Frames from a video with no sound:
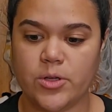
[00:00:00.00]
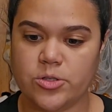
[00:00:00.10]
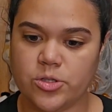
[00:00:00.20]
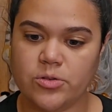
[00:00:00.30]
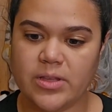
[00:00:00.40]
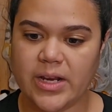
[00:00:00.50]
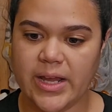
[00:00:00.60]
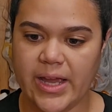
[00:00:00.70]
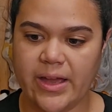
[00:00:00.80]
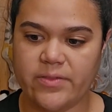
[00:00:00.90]
There's 2 that I
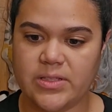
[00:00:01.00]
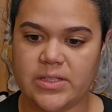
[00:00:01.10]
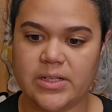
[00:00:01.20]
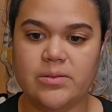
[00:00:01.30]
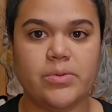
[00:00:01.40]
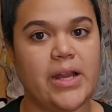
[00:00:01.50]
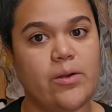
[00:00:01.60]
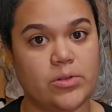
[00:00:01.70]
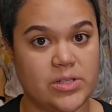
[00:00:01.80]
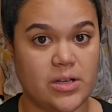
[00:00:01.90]
haven't done, but I
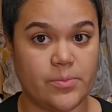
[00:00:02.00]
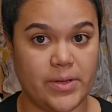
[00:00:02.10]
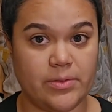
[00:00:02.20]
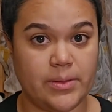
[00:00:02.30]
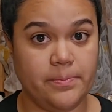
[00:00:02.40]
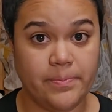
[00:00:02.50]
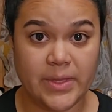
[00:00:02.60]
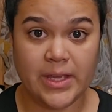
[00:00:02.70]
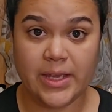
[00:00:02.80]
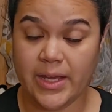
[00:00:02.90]
will talk about them,
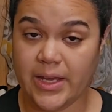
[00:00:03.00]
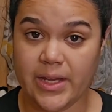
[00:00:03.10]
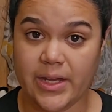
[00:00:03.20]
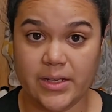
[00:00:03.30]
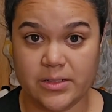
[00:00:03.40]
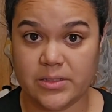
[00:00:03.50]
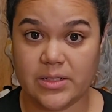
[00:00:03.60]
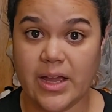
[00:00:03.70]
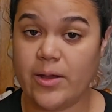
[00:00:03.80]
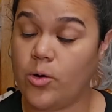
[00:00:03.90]
and
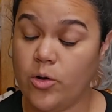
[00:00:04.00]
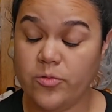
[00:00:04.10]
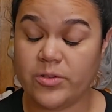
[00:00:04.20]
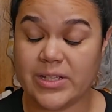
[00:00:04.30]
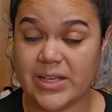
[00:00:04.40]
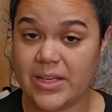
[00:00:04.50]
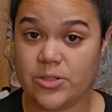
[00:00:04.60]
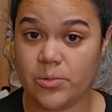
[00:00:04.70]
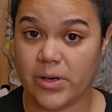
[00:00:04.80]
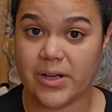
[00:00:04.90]
I will hopefully get
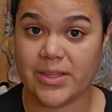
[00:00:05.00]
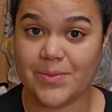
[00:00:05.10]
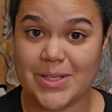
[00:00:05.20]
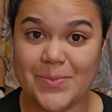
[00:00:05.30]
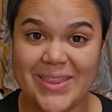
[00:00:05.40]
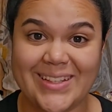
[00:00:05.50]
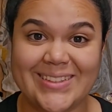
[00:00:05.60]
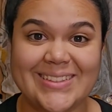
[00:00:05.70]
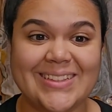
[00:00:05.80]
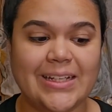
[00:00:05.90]
to work on them this month.
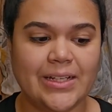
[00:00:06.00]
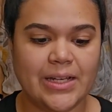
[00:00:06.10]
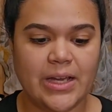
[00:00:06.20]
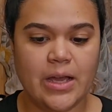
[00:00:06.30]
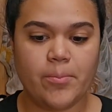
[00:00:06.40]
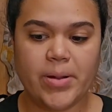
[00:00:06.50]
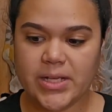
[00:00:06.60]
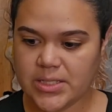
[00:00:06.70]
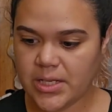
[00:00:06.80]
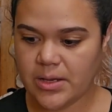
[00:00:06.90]

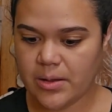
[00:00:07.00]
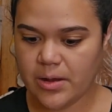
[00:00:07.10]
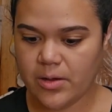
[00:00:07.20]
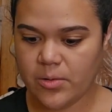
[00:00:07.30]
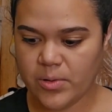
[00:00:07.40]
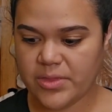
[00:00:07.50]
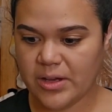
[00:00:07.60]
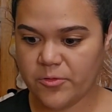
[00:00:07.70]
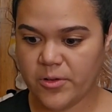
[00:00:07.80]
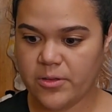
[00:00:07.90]
But
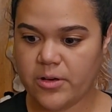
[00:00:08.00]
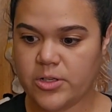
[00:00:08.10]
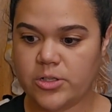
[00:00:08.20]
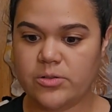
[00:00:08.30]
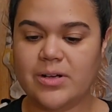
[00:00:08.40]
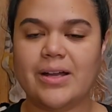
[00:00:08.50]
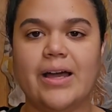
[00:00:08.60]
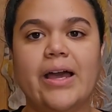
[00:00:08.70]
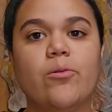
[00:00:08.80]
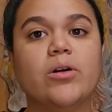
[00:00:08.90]
without further ado,
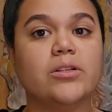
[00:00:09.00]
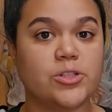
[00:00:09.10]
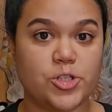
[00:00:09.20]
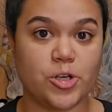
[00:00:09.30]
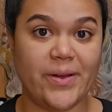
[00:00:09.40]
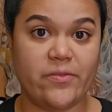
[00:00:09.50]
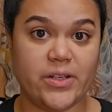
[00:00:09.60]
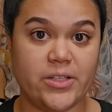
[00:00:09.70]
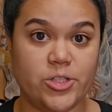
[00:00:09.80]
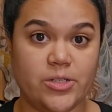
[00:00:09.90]
I will show my
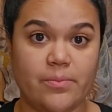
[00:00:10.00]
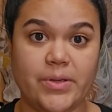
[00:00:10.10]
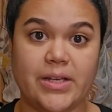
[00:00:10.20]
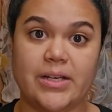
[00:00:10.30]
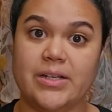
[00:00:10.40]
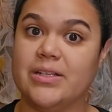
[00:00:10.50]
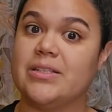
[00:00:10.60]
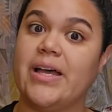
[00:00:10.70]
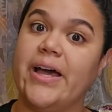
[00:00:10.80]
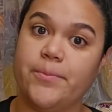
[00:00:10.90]
finish
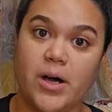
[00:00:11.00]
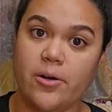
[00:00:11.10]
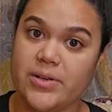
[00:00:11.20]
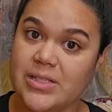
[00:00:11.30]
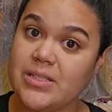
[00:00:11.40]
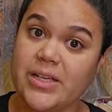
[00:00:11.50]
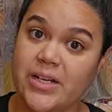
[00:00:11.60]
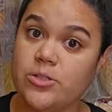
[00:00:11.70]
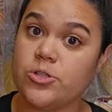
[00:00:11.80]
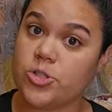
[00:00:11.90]
because I'm always
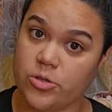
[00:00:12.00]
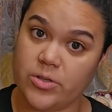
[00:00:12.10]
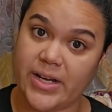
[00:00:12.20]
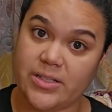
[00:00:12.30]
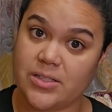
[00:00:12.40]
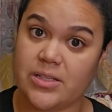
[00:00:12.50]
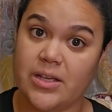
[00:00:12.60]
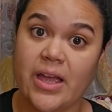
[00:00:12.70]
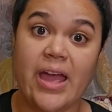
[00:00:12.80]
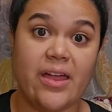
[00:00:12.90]
excited to show you guys
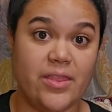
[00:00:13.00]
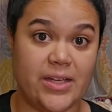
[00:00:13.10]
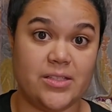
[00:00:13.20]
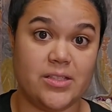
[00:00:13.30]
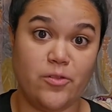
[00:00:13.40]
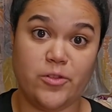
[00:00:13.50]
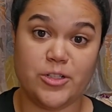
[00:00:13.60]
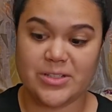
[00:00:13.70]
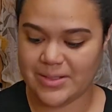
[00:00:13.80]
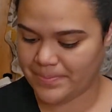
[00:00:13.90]
that stuff
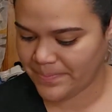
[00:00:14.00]
first.